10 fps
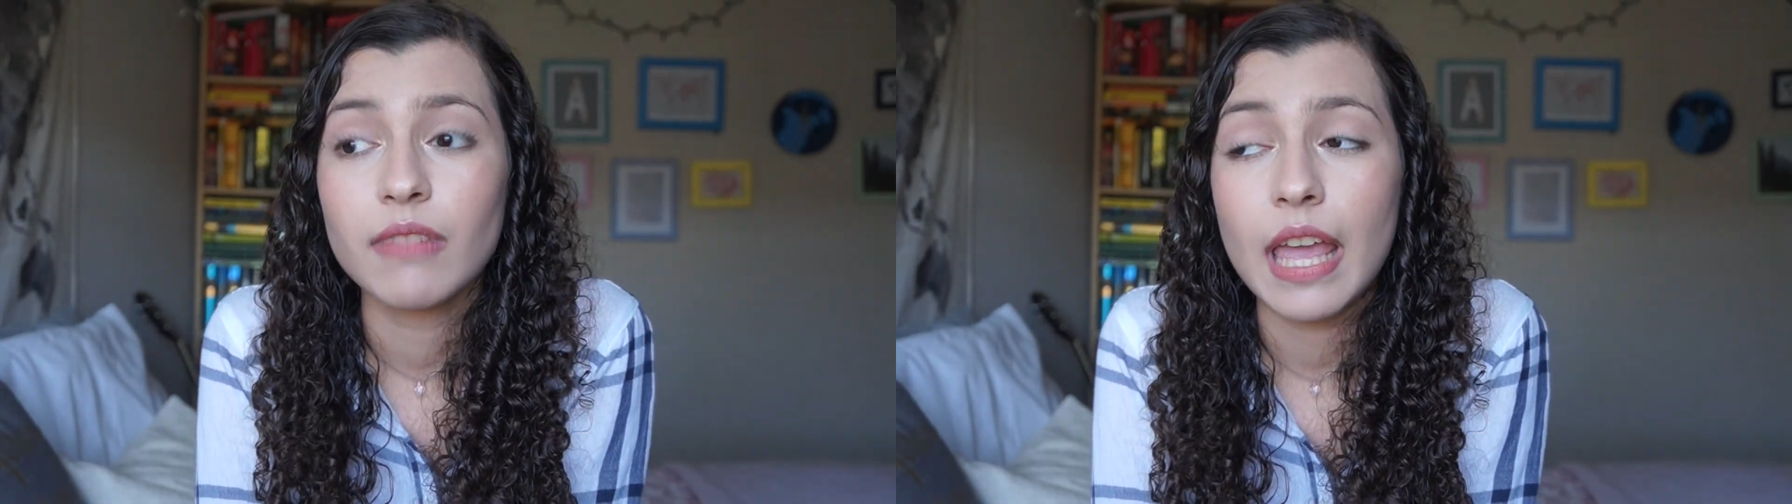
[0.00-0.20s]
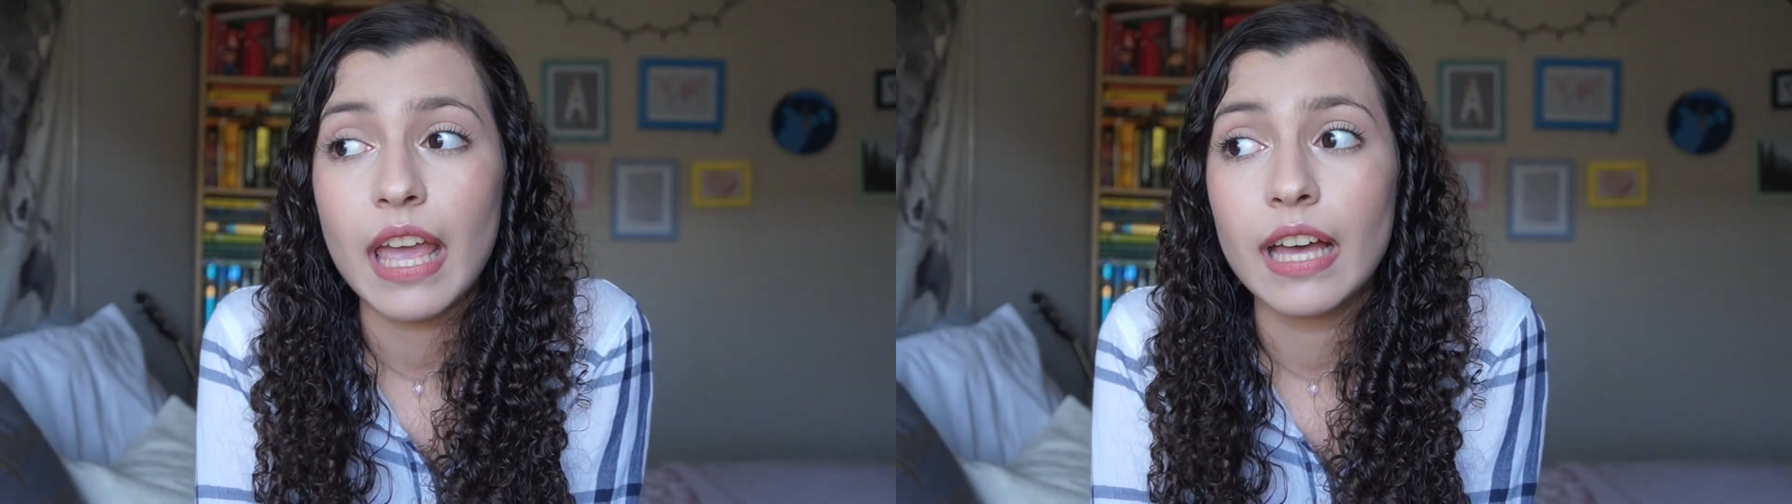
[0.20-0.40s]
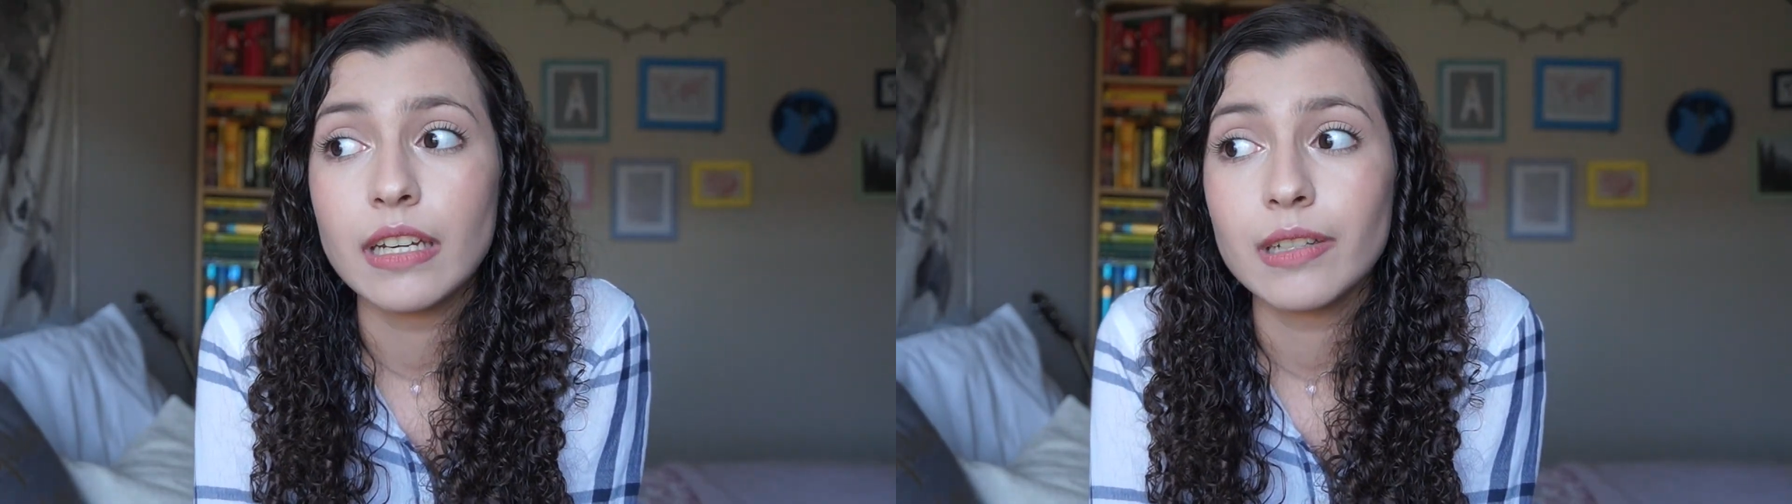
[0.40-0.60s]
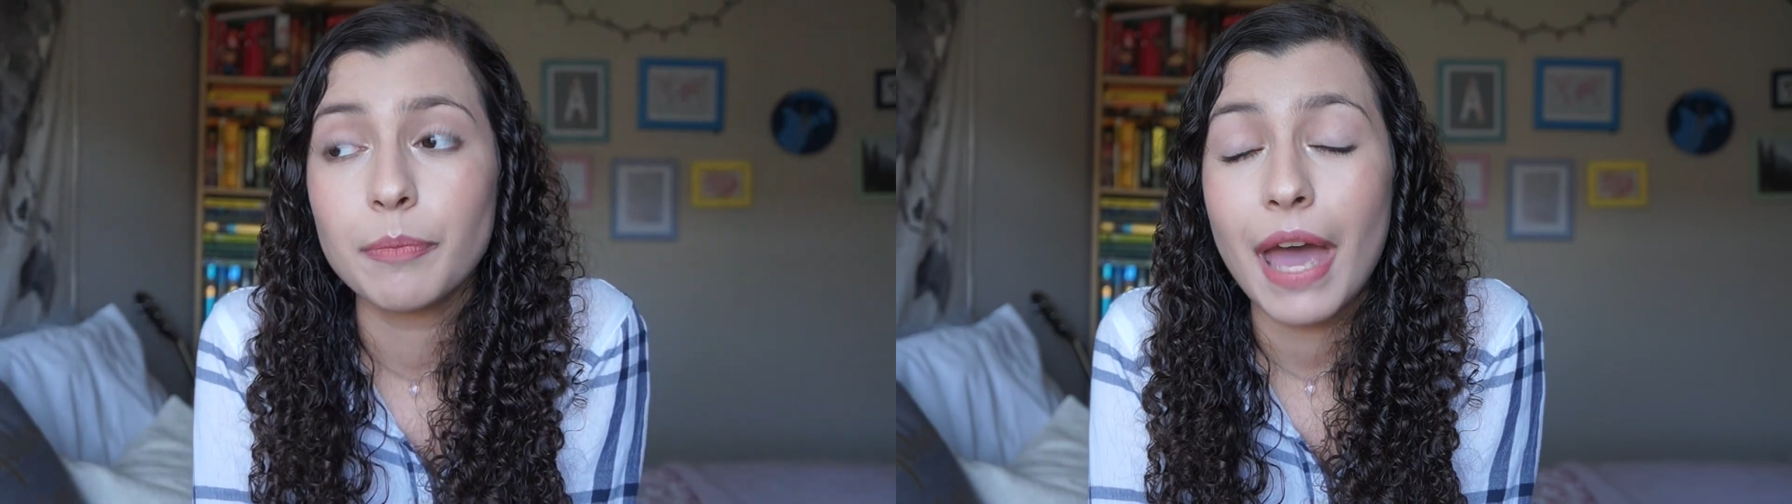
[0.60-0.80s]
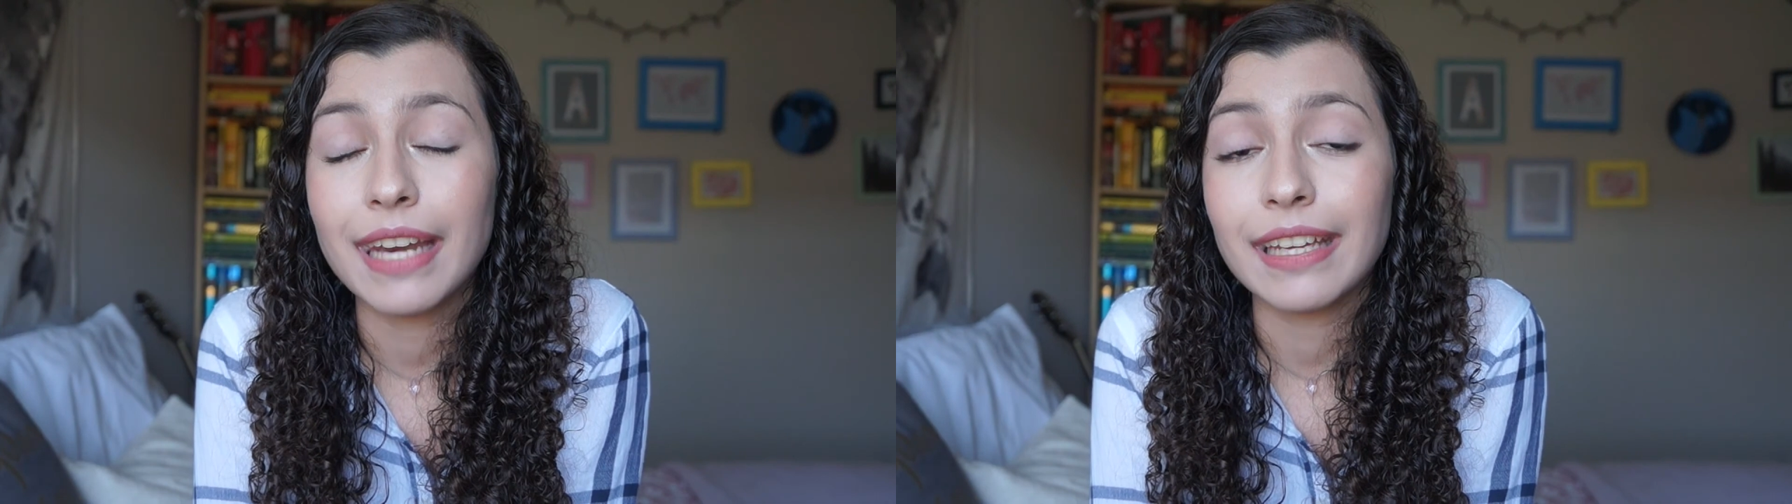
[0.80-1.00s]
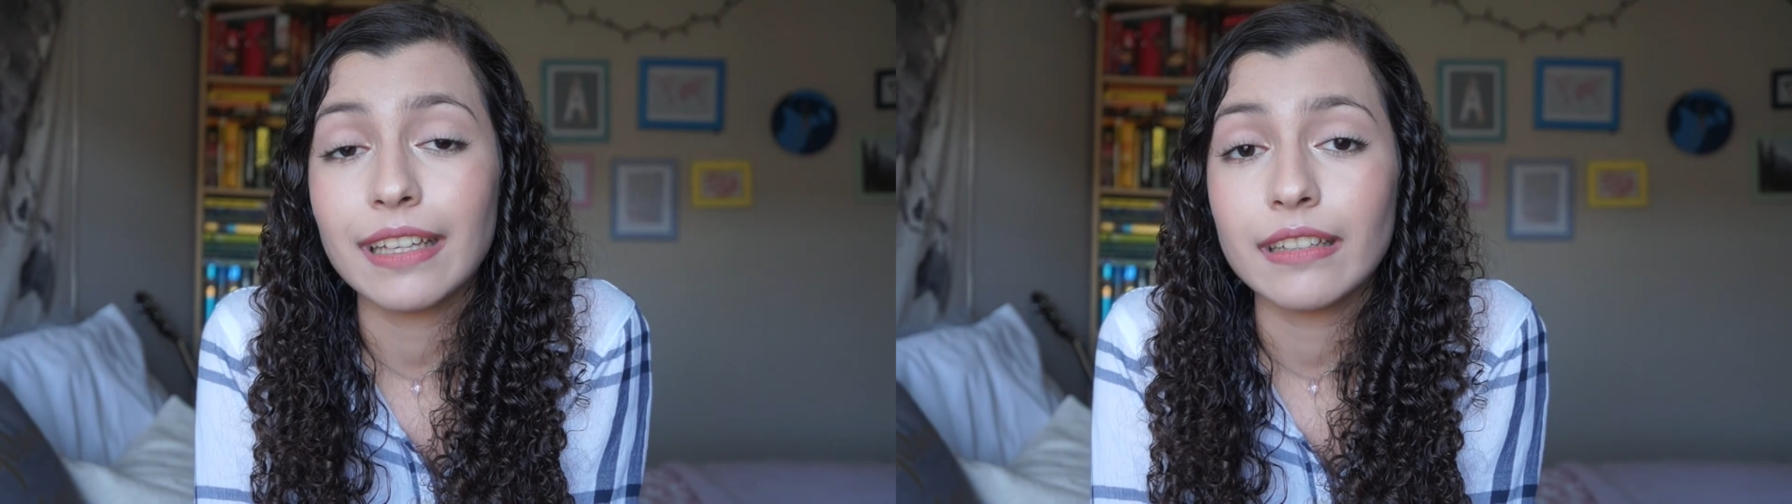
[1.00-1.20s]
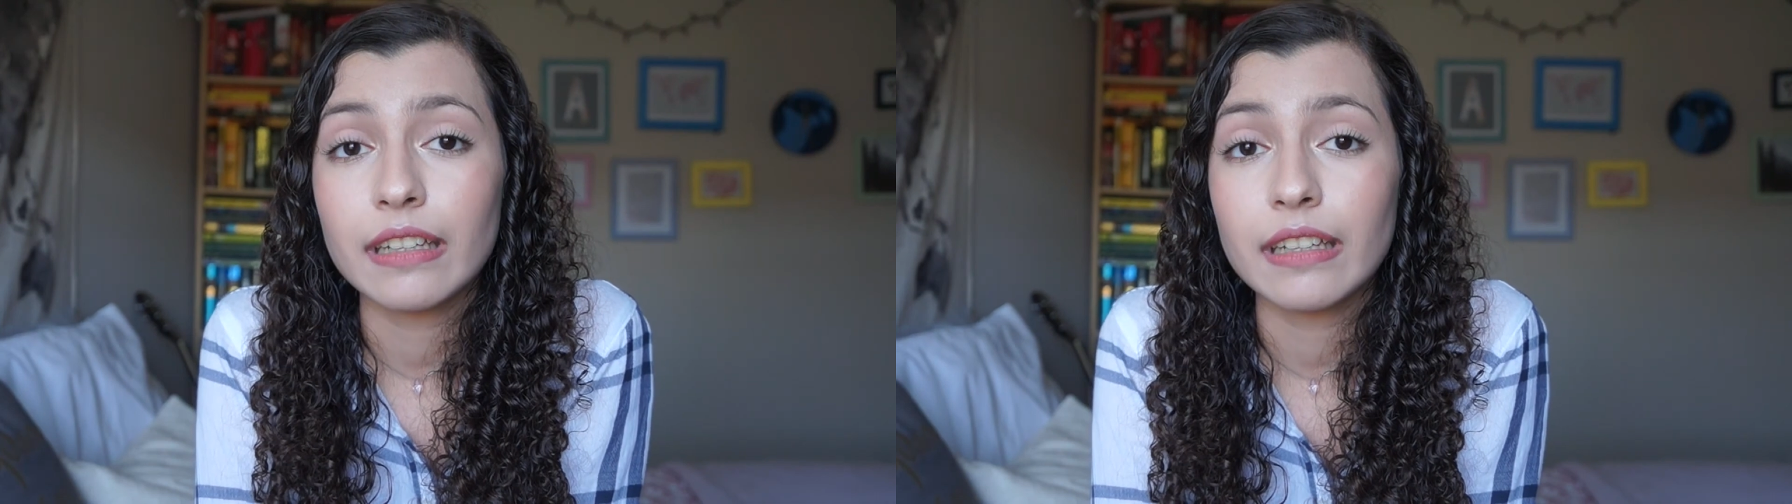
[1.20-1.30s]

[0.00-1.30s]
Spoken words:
and petty